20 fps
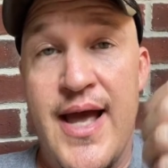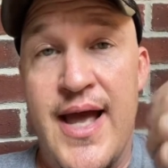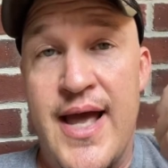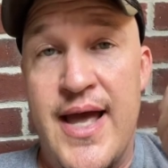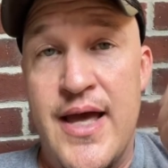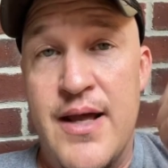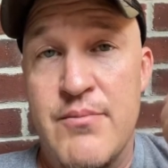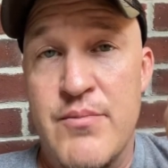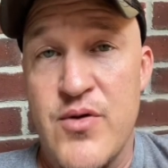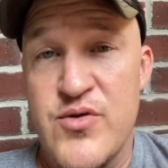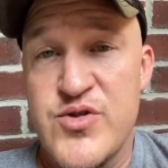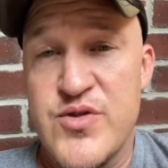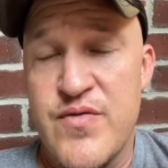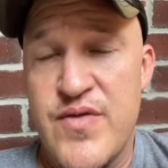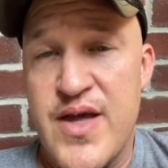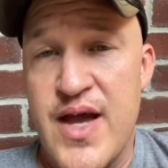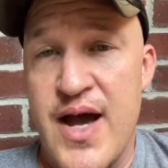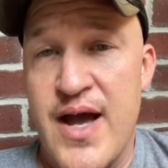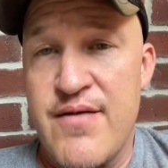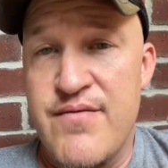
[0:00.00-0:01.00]
and most of
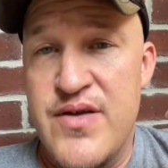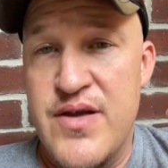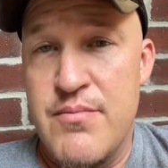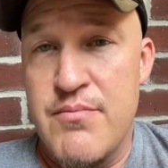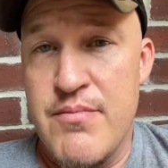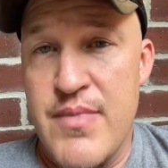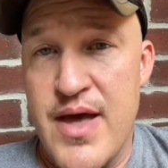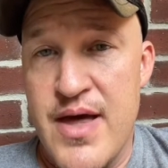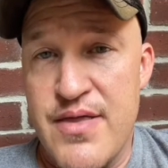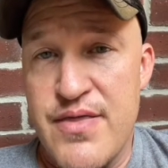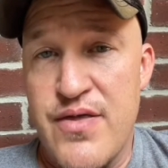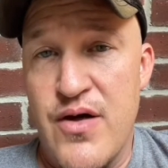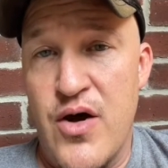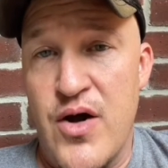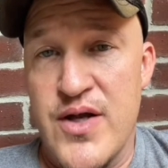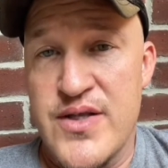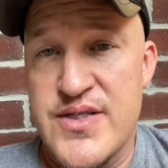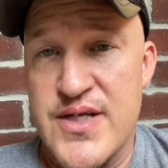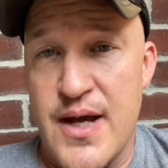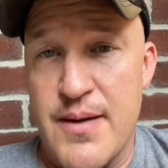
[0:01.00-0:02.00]
the IV meth
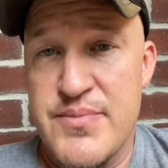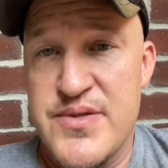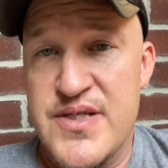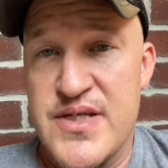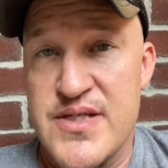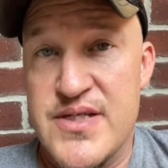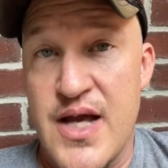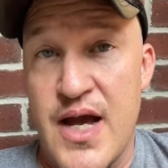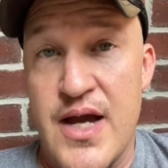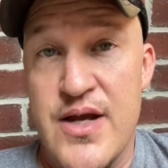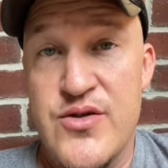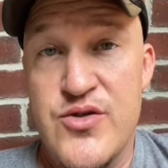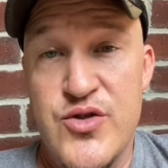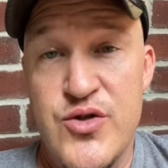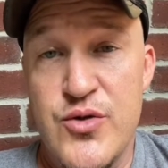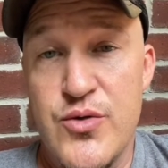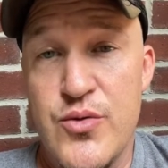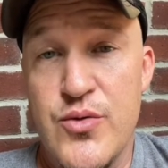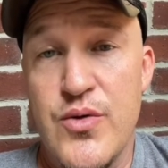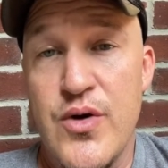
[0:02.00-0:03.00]
autopsies I
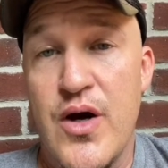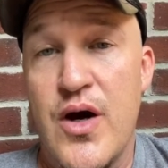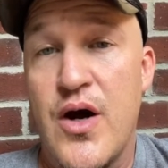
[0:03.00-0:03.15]
do